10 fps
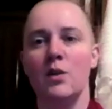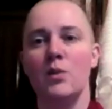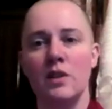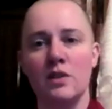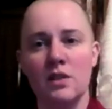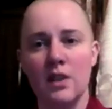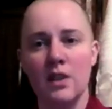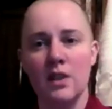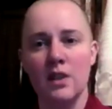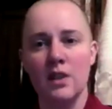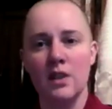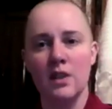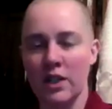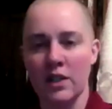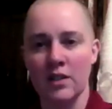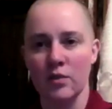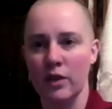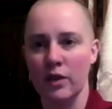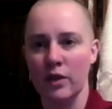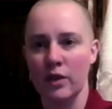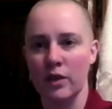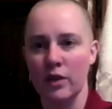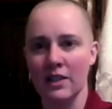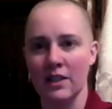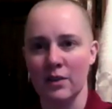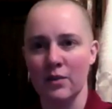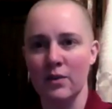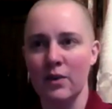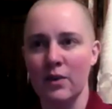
When self-cherishing is really active,